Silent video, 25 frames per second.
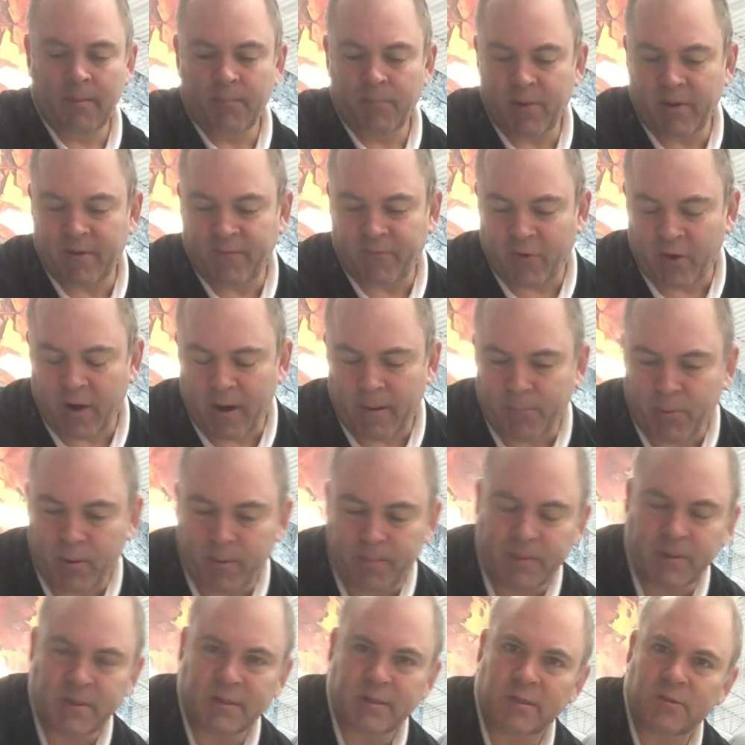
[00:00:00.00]
But for our
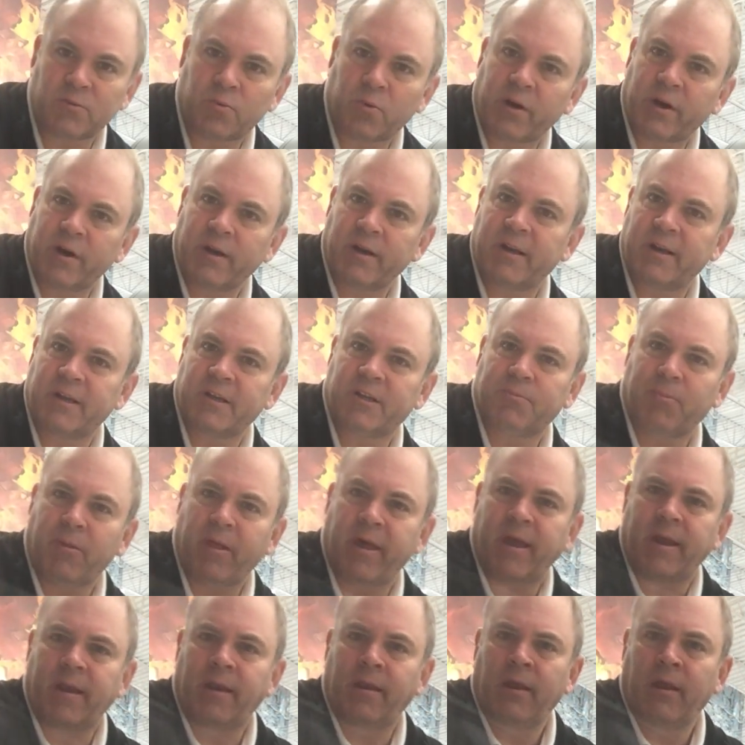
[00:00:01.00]
purposes, we're going to
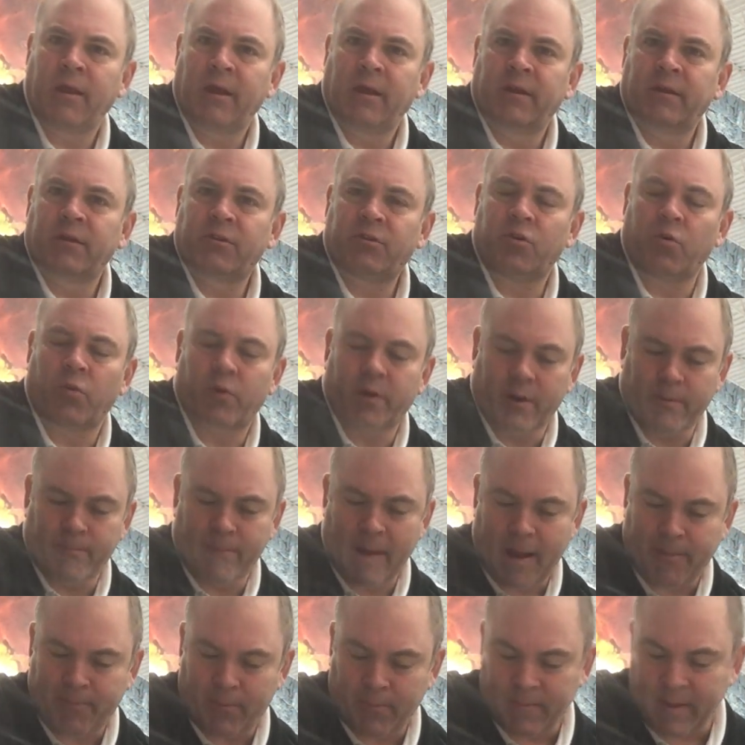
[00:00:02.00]
display it, so we're going
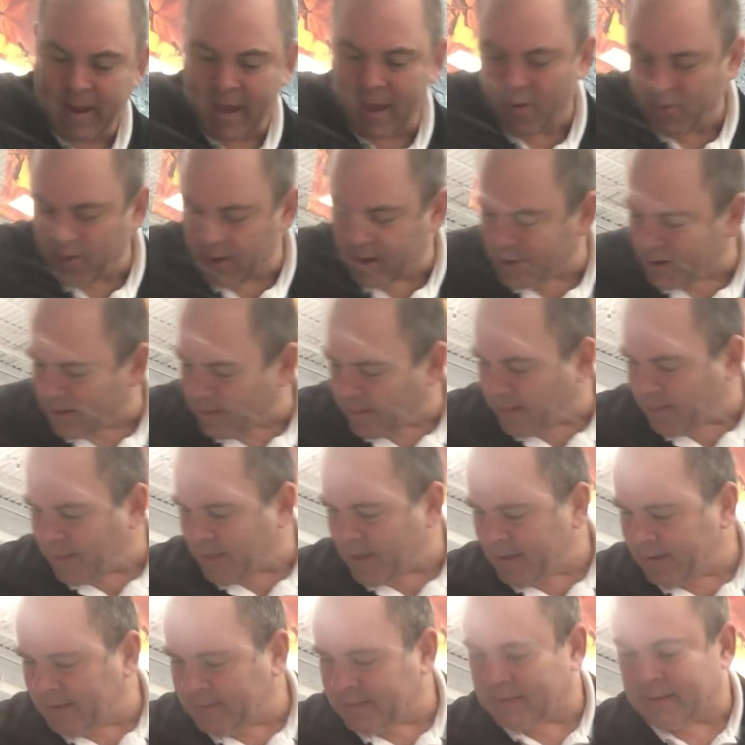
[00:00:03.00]
to pop it down into the
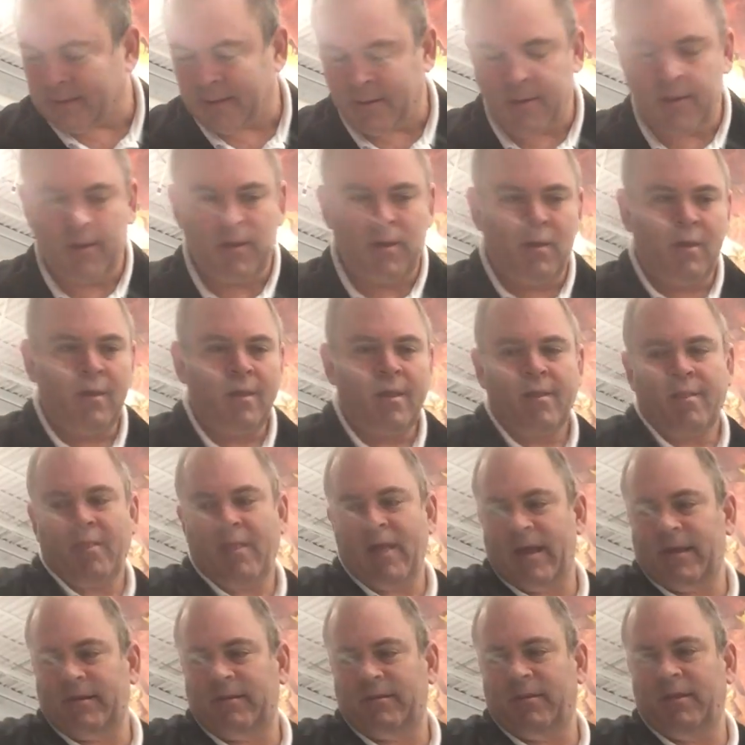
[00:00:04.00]
legs.
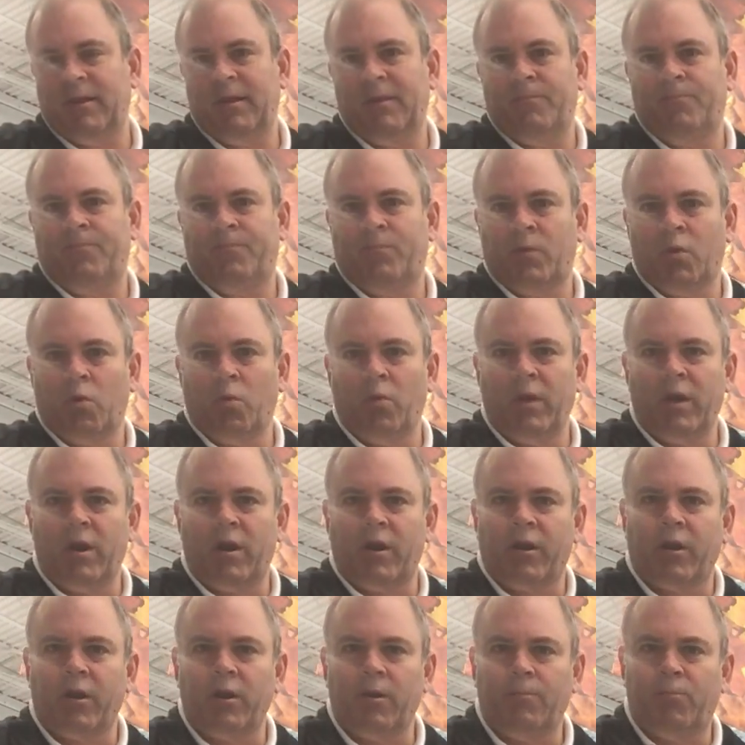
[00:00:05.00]
Lastly, we
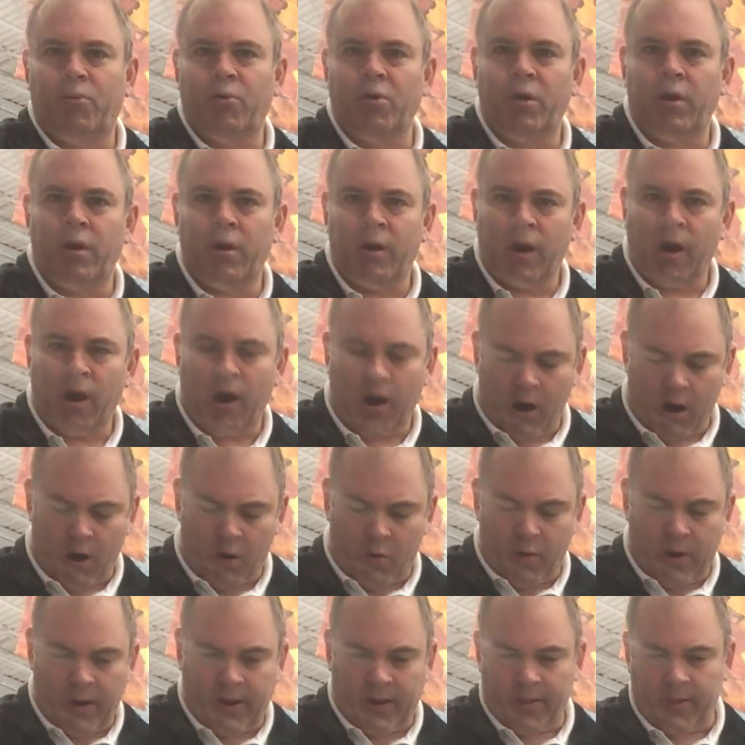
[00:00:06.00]
are going to put our
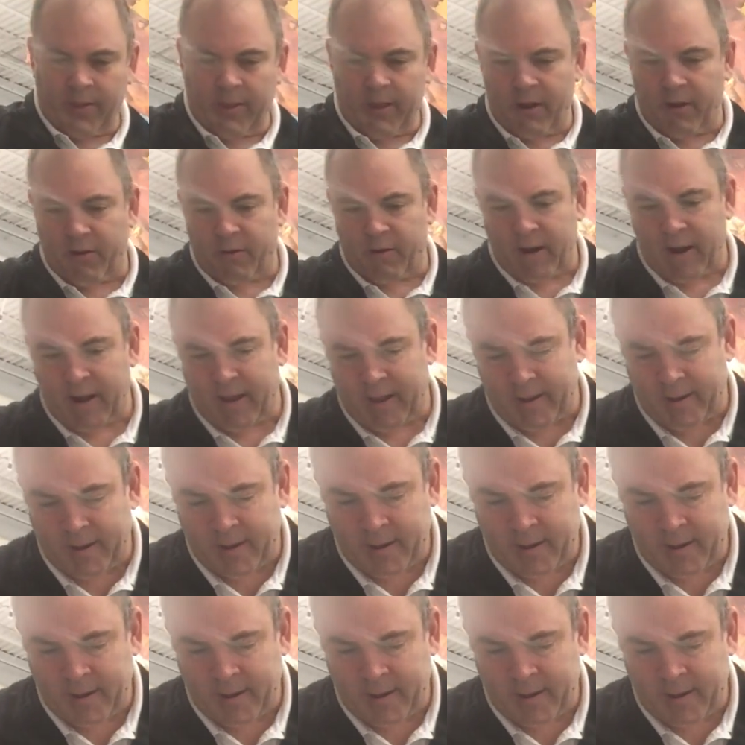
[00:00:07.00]
regulator on.